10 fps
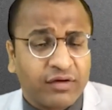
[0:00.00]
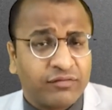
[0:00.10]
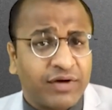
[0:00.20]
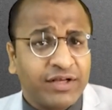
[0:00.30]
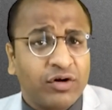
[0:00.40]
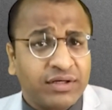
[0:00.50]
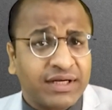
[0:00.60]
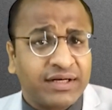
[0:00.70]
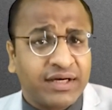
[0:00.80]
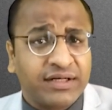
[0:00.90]
Why not
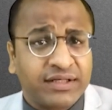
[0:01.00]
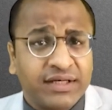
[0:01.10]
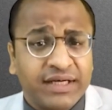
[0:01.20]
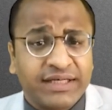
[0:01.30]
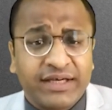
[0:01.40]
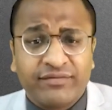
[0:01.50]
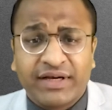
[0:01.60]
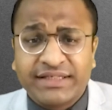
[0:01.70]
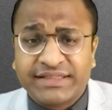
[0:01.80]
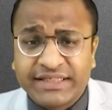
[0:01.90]
conduct
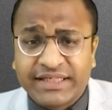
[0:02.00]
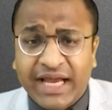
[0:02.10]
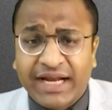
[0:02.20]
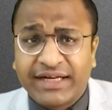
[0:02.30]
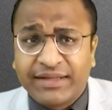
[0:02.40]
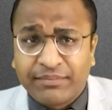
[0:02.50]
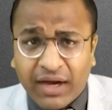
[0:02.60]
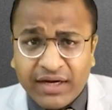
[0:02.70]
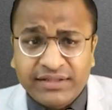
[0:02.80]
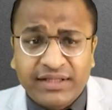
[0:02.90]
KYC and
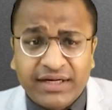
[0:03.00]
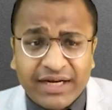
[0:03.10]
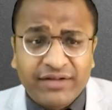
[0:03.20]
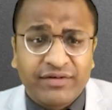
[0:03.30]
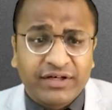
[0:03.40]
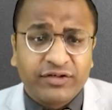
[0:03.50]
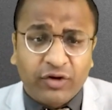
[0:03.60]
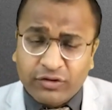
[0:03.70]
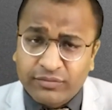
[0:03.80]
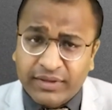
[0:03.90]
demand the relevant
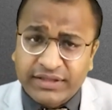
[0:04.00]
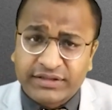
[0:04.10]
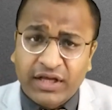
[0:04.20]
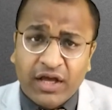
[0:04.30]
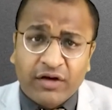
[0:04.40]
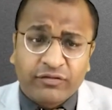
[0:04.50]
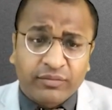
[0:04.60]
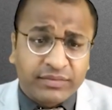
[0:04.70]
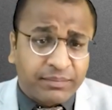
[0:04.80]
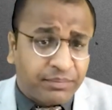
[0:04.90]
documents
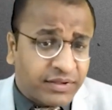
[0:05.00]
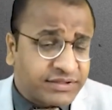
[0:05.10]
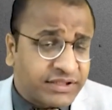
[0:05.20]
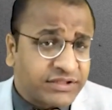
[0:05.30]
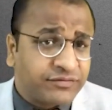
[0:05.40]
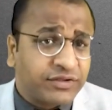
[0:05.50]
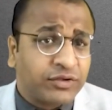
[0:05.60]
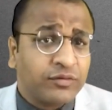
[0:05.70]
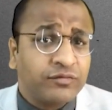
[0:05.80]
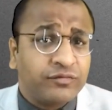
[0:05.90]
from the persons with
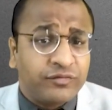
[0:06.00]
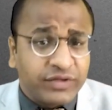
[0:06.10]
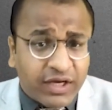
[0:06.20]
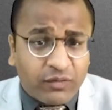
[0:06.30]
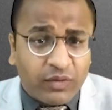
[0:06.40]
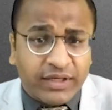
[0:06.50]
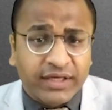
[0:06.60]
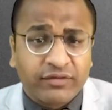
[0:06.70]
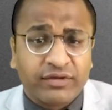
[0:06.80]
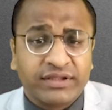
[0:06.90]
whom we are
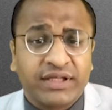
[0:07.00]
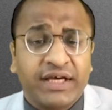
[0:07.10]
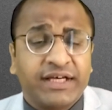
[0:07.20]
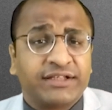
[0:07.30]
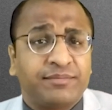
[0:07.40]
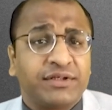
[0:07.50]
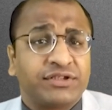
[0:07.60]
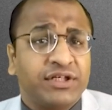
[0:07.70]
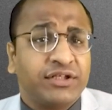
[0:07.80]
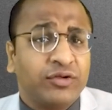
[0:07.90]
working with,
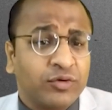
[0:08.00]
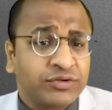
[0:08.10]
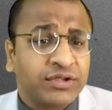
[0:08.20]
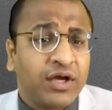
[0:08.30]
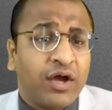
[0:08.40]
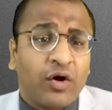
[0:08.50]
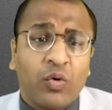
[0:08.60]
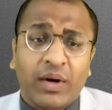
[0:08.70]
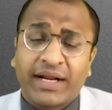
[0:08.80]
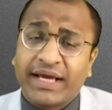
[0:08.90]
especially those
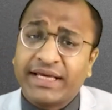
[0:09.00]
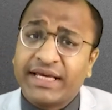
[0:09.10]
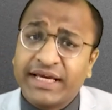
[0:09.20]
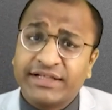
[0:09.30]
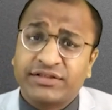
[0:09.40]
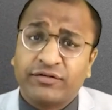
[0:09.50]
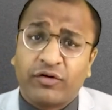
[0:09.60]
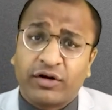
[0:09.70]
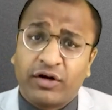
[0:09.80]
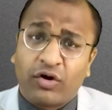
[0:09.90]
who are engaged
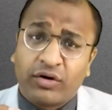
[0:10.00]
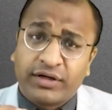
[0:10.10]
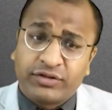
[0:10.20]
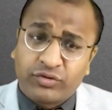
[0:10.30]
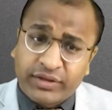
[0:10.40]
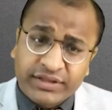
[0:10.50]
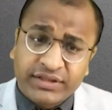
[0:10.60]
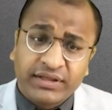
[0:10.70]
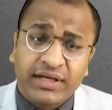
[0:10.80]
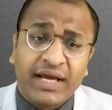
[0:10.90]
for a longer
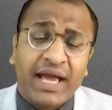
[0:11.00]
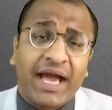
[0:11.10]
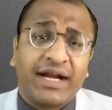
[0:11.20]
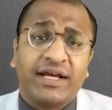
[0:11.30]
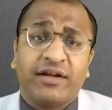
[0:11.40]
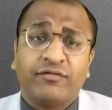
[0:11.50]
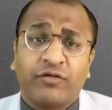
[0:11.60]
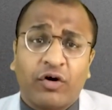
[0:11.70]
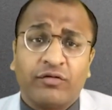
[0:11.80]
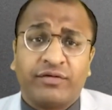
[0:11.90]
duration and
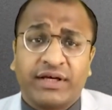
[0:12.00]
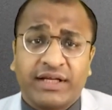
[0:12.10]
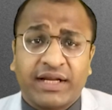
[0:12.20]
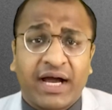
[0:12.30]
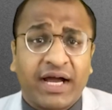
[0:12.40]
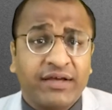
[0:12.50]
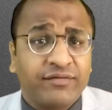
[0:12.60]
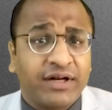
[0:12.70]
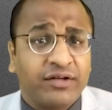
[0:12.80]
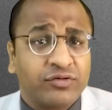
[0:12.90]
involved in high
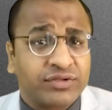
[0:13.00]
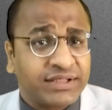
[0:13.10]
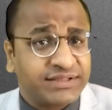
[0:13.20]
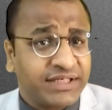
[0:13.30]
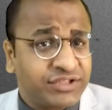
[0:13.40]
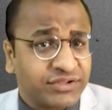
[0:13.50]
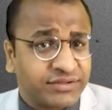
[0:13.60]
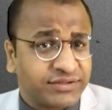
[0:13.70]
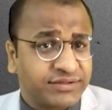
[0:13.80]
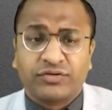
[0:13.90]
value
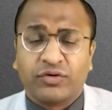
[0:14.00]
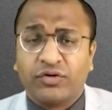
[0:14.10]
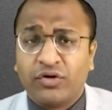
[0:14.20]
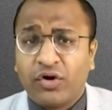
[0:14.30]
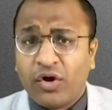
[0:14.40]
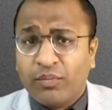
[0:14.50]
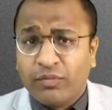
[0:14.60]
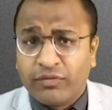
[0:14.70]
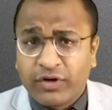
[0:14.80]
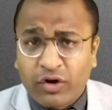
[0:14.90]
transactions? So,
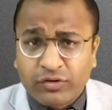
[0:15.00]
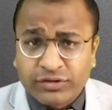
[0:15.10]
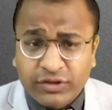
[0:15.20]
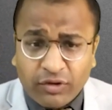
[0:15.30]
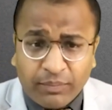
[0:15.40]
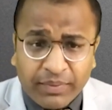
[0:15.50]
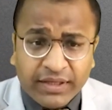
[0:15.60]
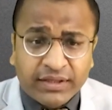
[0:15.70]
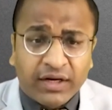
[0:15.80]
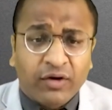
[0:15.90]
moving on to the
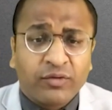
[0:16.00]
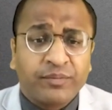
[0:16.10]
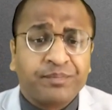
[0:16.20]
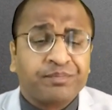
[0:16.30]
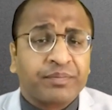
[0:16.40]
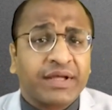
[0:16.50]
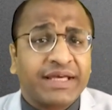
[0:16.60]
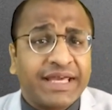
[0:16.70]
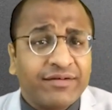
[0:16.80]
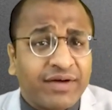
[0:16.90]
topic now,
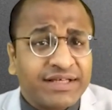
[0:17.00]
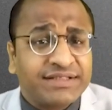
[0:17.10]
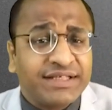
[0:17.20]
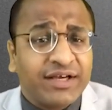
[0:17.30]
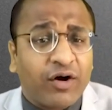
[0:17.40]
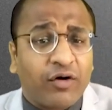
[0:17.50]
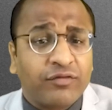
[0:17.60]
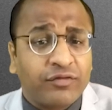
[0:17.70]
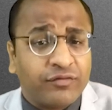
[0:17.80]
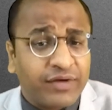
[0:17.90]
KYC
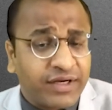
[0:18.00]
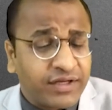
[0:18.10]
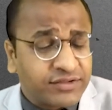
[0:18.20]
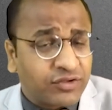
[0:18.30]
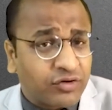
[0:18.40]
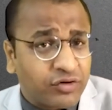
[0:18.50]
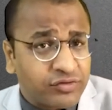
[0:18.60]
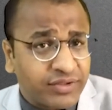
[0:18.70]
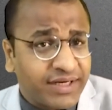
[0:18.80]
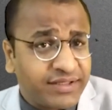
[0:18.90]
of vendors or
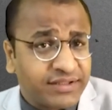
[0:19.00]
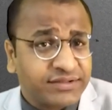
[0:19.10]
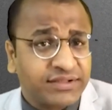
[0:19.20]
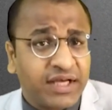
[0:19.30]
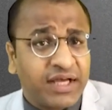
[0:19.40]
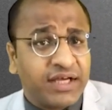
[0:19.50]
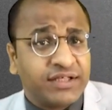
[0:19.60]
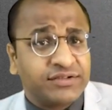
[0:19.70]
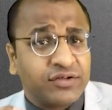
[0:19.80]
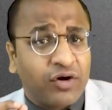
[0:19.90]
contractors
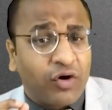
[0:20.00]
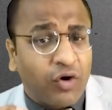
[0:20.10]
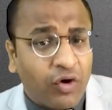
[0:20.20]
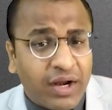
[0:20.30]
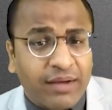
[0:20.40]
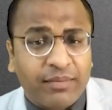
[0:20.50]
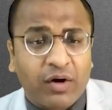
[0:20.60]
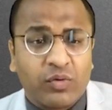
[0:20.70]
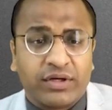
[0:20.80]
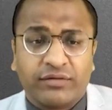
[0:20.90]
is all
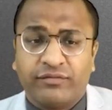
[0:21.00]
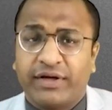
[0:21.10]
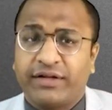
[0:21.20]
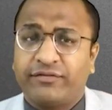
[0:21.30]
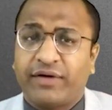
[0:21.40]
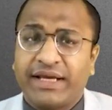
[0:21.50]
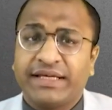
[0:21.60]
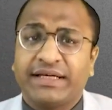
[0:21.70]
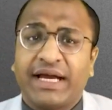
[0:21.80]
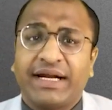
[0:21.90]
about
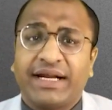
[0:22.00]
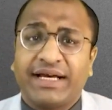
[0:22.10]
verifying and